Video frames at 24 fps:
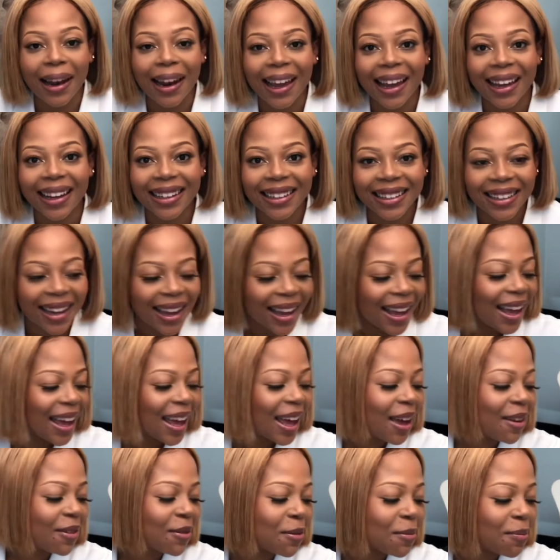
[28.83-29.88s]
planned
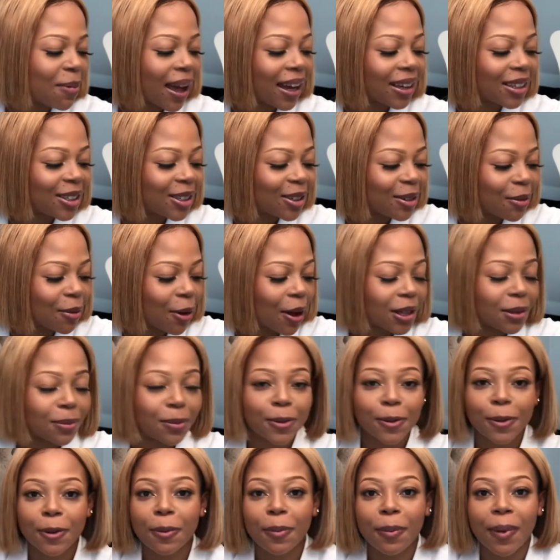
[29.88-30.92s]
have you packed your
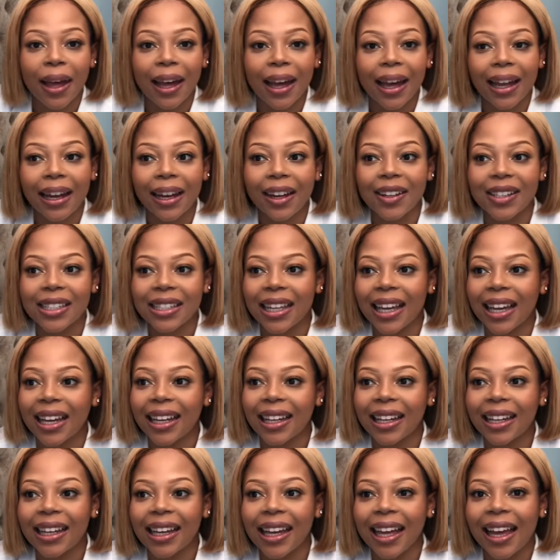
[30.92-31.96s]
hospital bag and I was
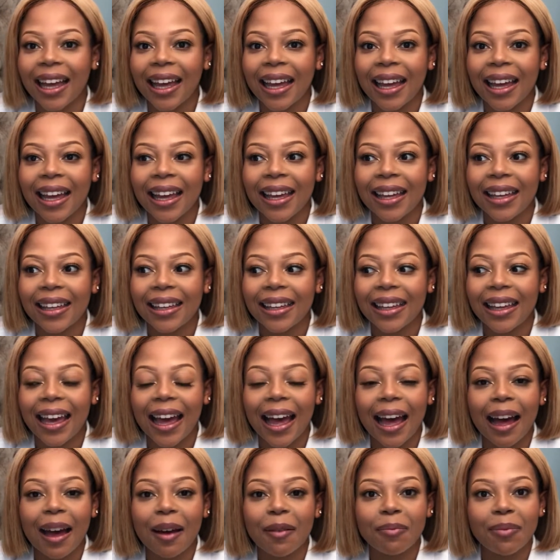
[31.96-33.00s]
like
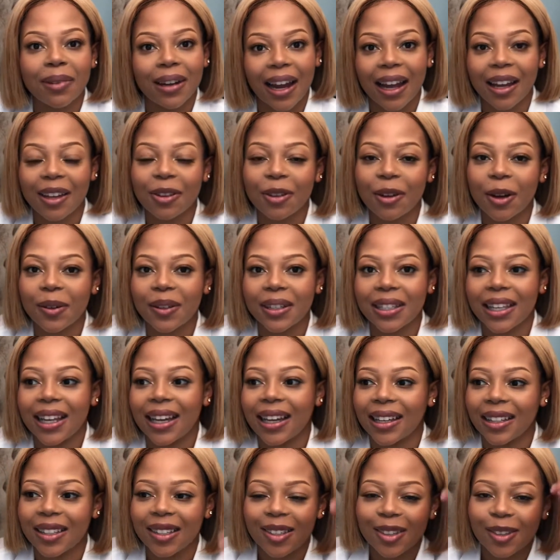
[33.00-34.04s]
yeah but i knew i was
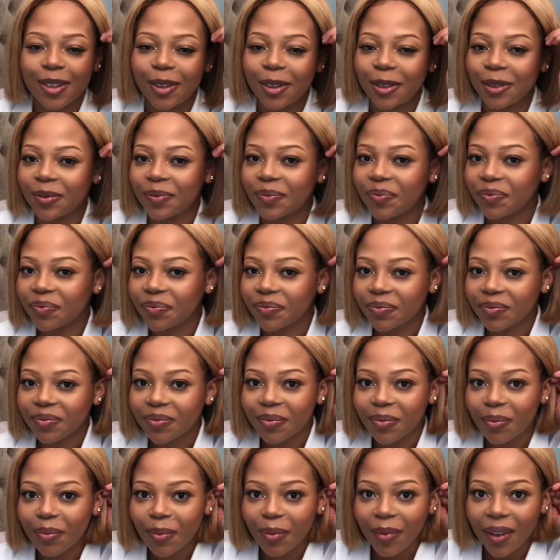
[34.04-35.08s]
lying so
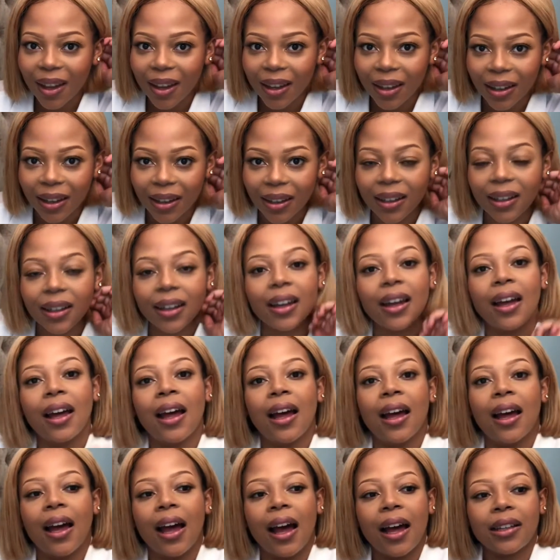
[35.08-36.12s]
uh,
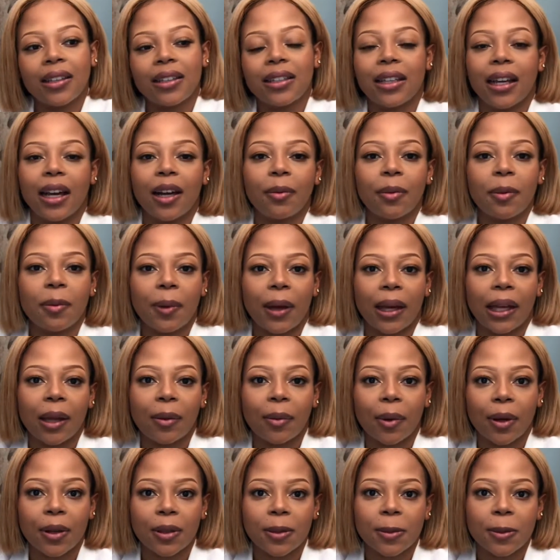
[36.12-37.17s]
today i'll be packing
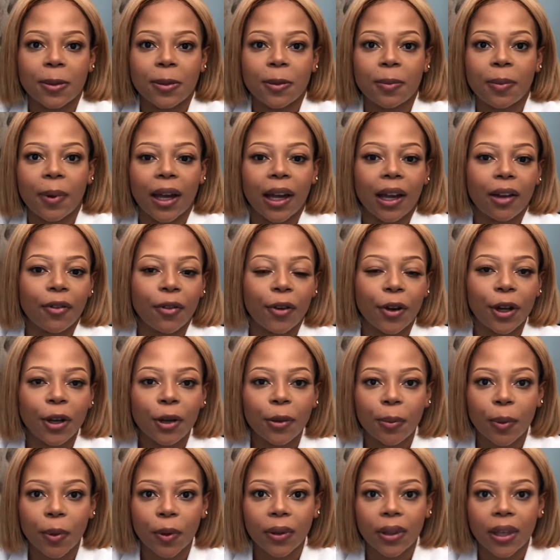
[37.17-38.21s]
my hospital bag i've already
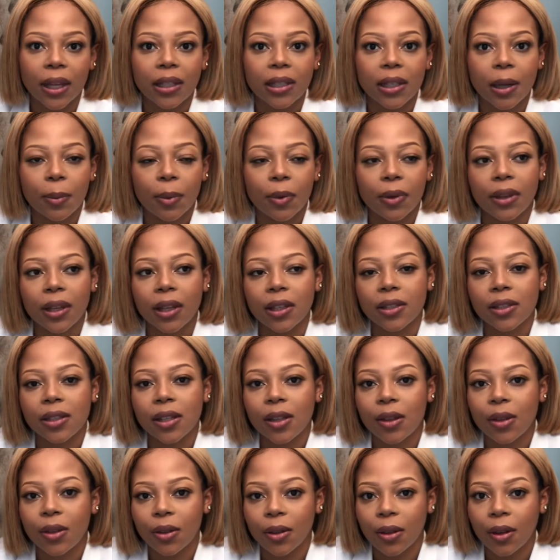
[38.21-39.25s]
bought things i bought things
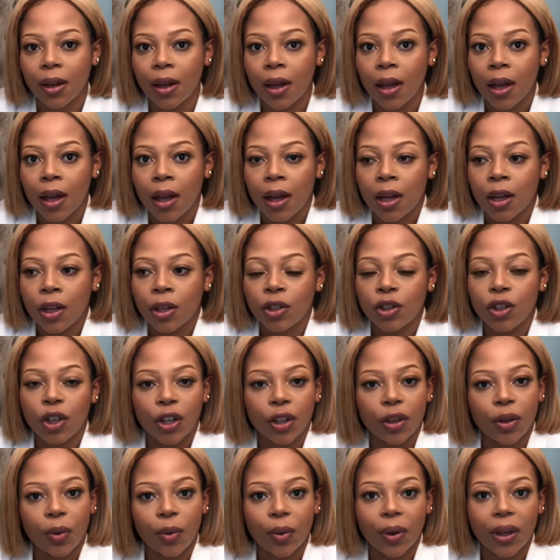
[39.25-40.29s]
during the